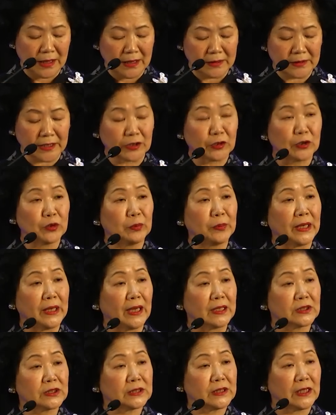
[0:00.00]
that could be
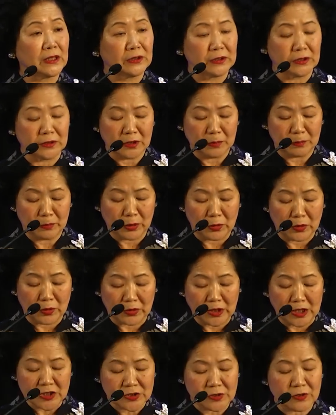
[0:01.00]
extended
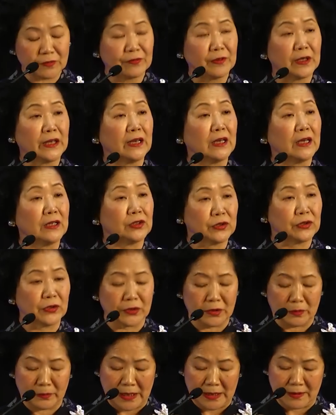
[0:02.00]
progressively into
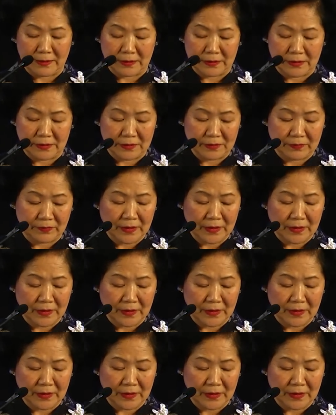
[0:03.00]
the mainland.